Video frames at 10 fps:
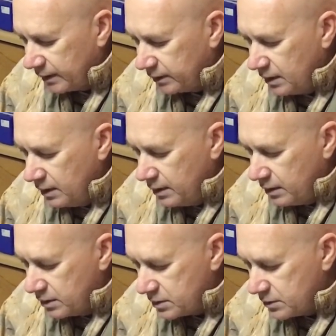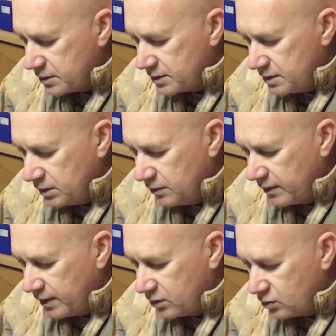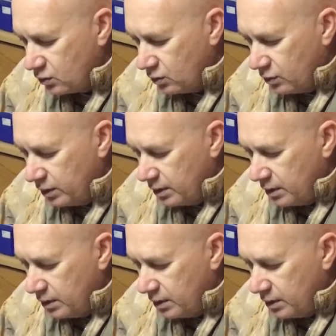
cut. So just see to it that your